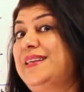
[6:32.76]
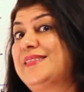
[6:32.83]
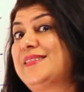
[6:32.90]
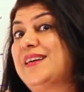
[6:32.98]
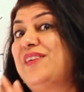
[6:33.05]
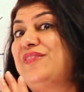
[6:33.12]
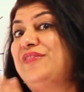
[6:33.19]

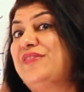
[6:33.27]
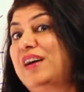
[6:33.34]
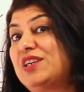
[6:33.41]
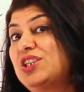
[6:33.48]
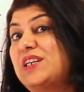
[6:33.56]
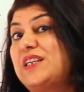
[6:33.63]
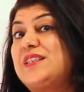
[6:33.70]
is a
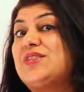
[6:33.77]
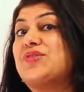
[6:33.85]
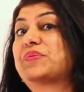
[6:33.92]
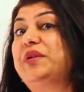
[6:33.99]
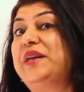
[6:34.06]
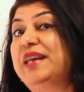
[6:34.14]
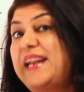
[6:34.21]
function, it is
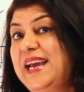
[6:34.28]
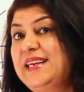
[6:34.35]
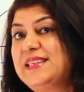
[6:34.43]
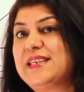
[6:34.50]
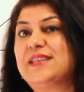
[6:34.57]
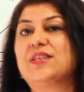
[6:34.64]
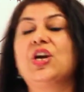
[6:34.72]

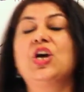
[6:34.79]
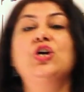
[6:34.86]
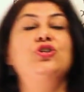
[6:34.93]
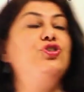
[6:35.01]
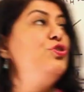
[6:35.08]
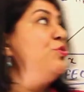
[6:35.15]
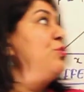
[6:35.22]
related
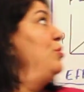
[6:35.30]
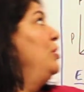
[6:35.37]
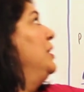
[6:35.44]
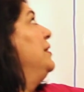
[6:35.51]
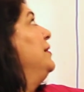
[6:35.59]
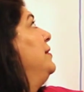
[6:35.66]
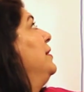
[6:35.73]
to
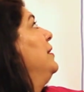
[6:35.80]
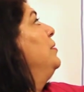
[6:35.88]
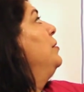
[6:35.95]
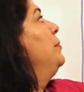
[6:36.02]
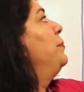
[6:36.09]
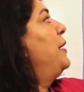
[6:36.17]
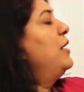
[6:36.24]

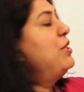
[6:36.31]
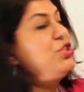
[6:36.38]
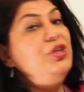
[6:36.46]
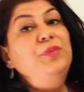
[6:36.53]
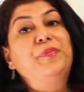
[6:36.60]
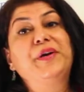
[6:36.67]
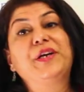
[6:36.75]
the
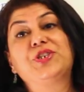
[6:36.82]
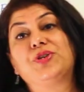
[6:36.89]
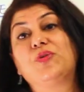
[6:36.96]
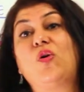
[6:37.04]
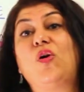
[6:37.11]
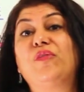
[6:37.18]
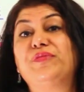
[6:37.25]
partial
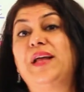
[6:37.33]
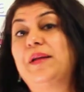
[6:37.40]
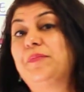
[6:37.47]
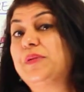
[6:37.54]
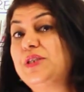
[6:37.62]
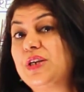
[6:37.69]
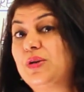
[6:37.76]
pressure of
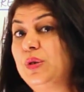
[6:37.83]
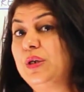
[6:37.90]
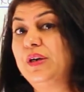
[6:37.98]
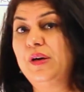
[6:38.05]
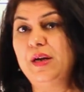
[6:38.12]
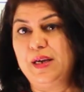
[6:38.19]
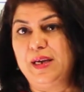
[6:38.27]
that
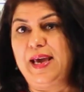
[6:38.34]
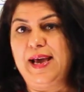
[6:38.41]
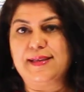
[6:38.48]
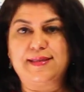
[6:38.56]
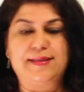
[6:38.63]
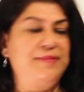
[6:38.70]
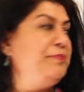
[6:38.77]
particular
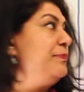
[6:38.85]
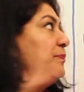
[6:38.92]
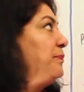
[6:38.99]
gas.